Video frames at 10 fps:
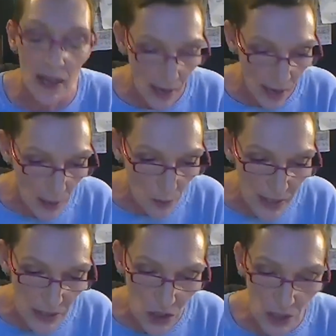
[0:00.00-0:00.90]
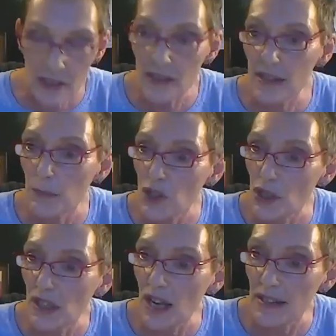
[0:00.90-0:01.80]
how each
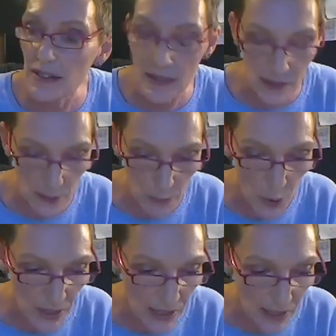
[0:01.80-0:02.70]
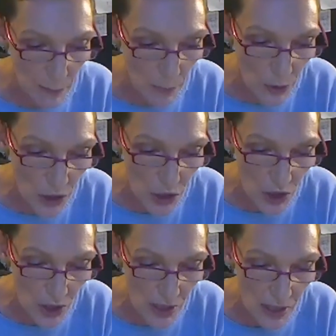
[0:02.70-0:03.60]
conceptualizes the body in
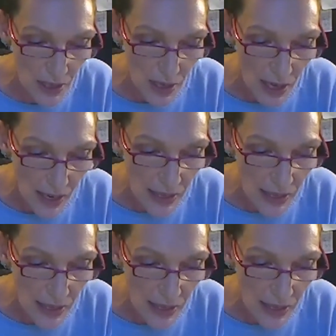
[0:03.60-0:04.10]
motion, and